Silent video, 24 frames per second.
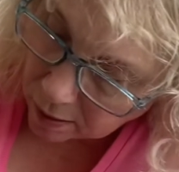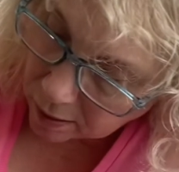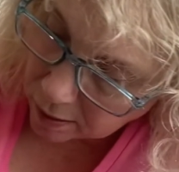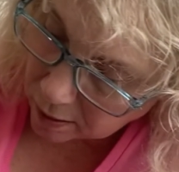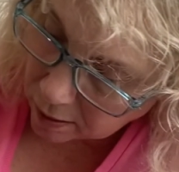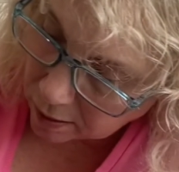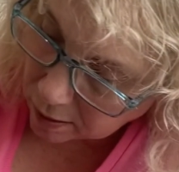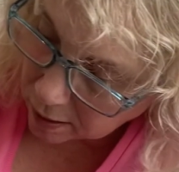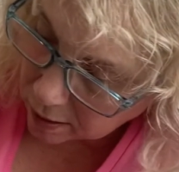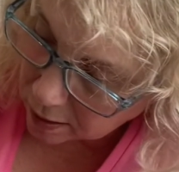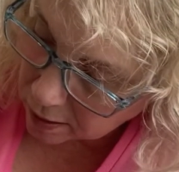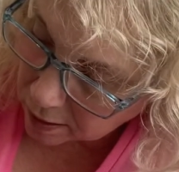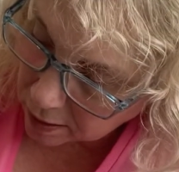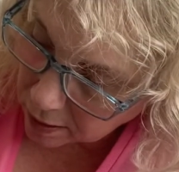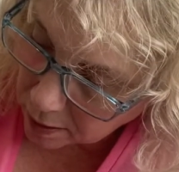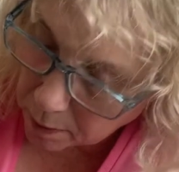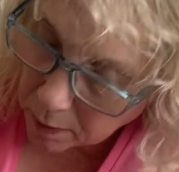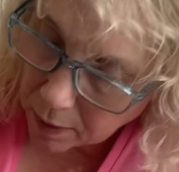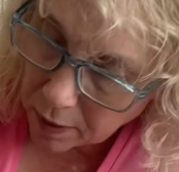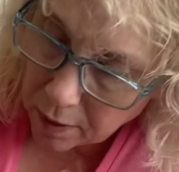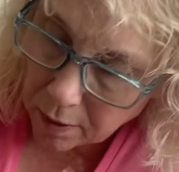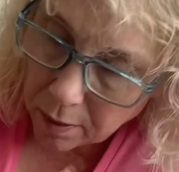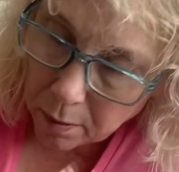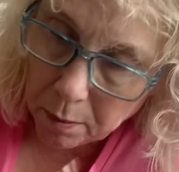A lot of times
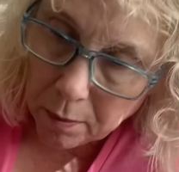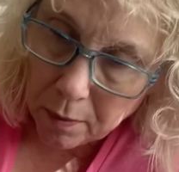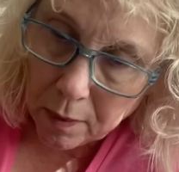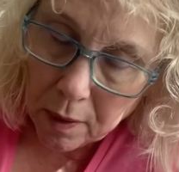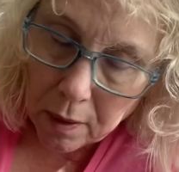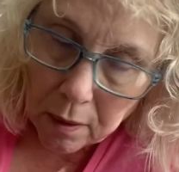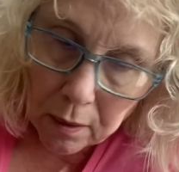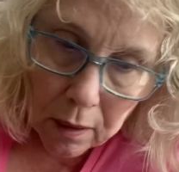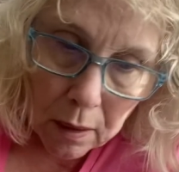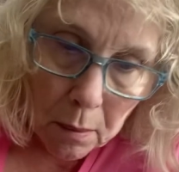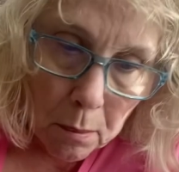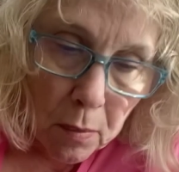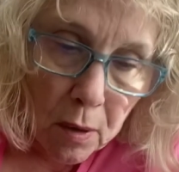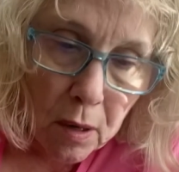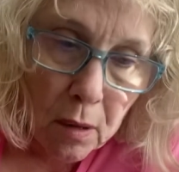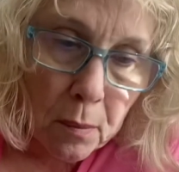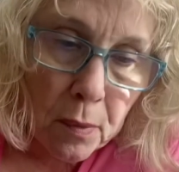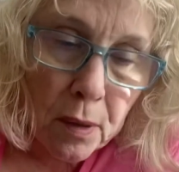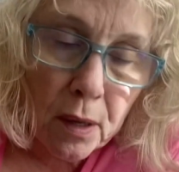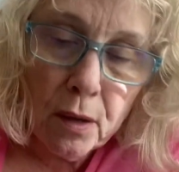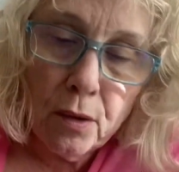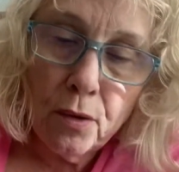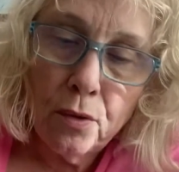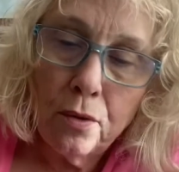the, the lip balms
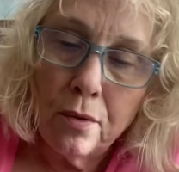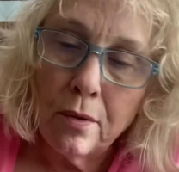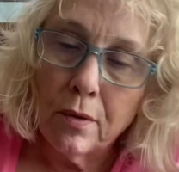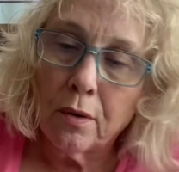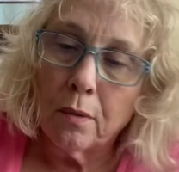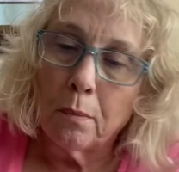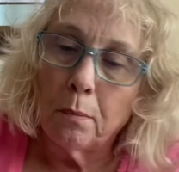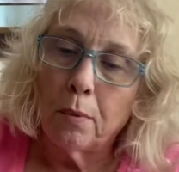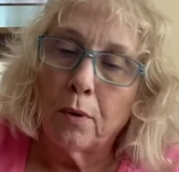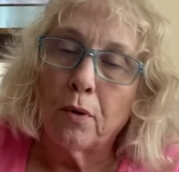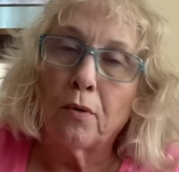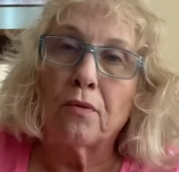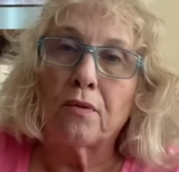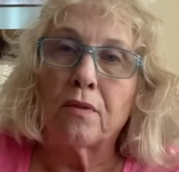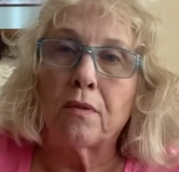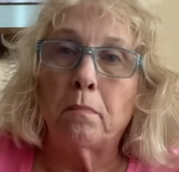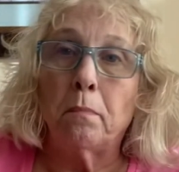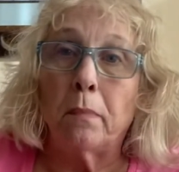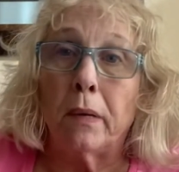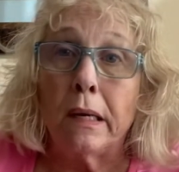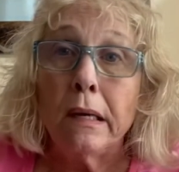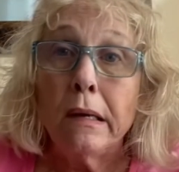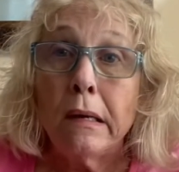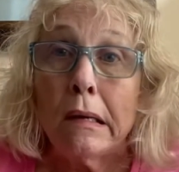I use are Burt's
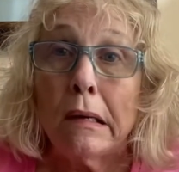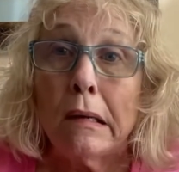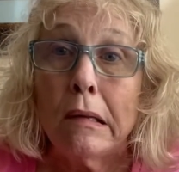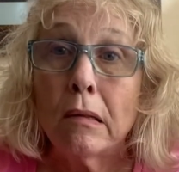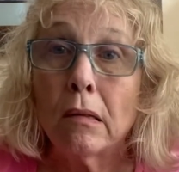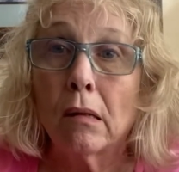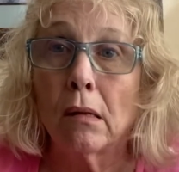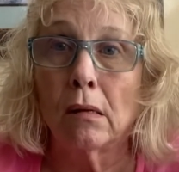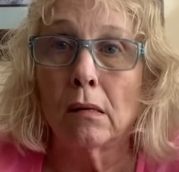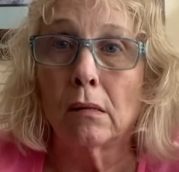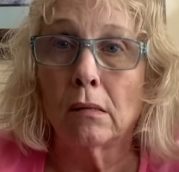Bees.